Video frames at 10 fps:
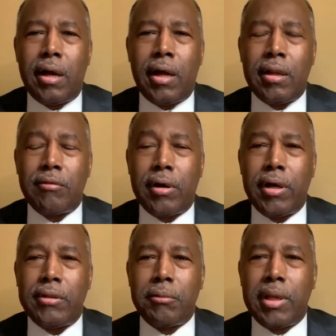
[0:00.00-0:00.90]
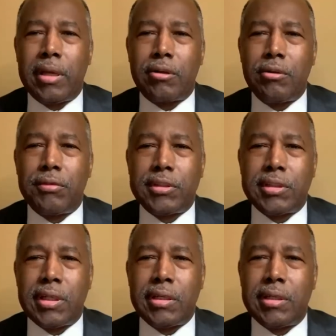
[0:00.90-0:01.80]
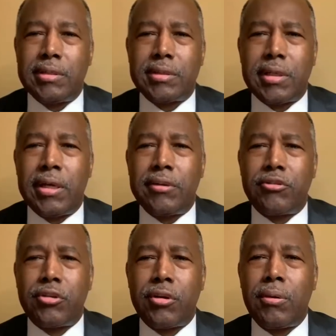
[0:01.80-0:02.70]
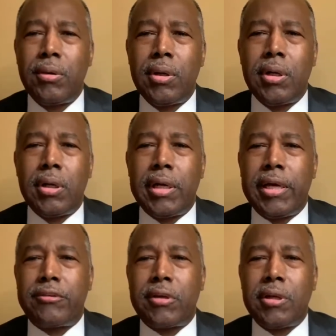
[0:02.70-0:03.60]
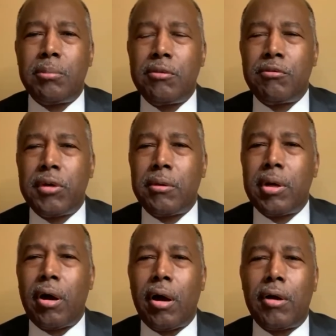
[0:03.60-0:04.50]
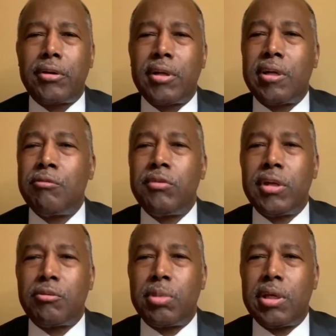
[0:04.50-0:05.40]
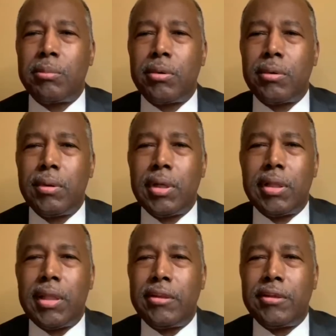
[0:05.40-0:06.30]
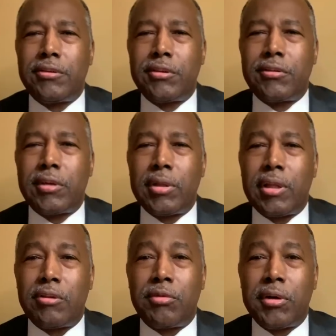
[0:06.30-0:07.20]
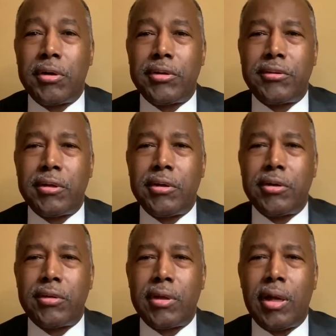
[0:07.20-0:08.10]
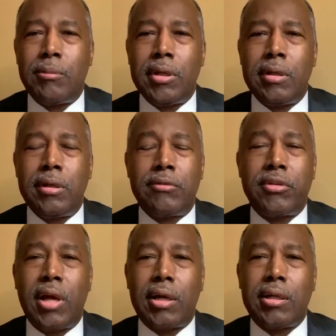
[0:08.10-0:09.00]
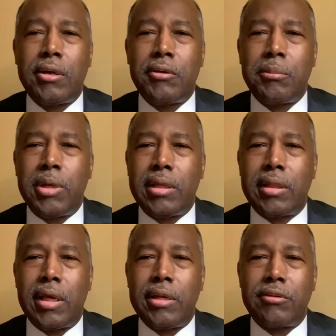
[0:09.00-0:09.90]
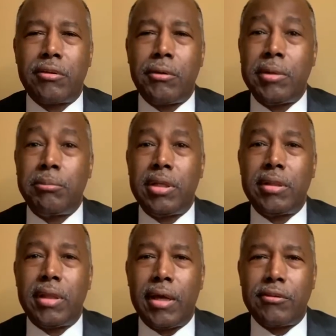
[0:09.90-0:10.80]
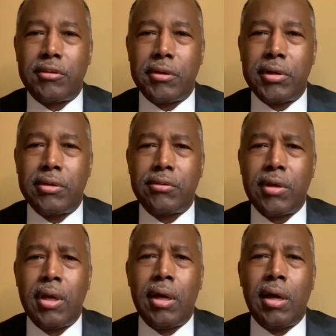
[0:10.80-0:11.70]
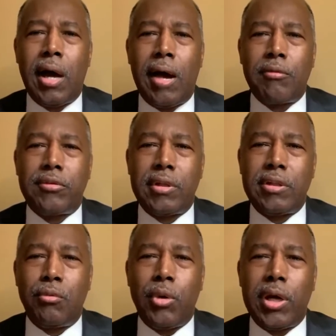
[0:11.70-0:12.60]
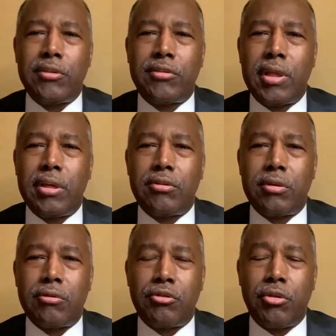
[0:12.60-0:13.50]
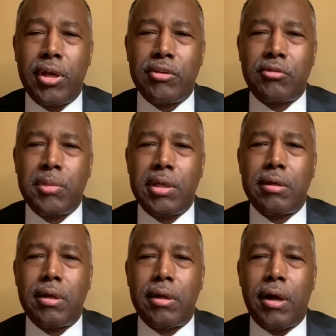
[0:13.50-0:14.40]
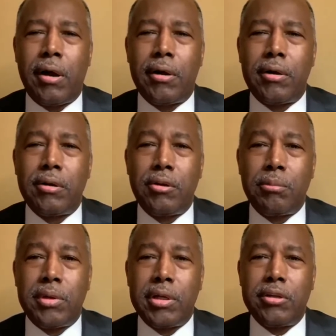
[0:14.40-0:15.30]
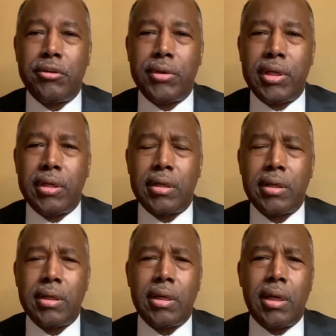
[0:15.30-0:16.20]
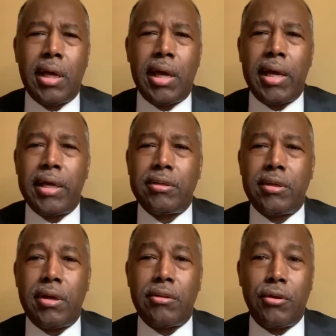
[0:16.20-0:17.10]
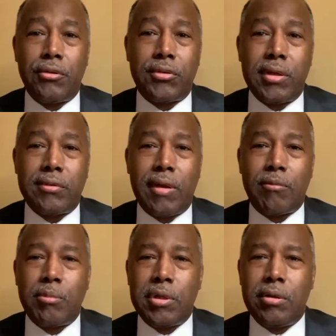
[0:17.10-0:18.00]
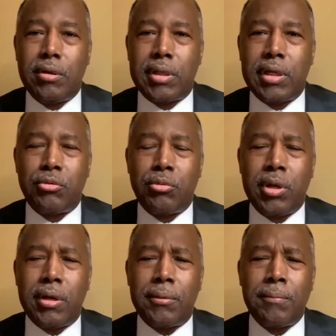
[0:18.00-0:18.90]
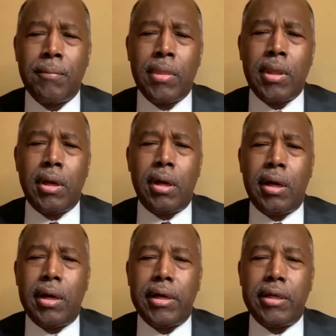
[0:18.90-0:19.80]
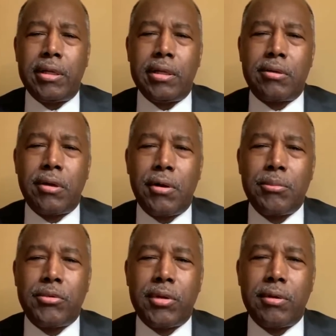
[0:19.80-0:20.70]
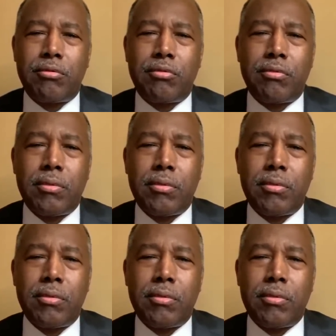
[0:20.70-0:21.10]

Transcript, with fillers: all of our other medical facilities. And so it's going to be very hard to convince people that this is something that's very serious. And it's not clear to me that it's going to be that serious. Obviously, the ways that it's transmitted are a little bit unique, and those things have to be looked at as well. In terms of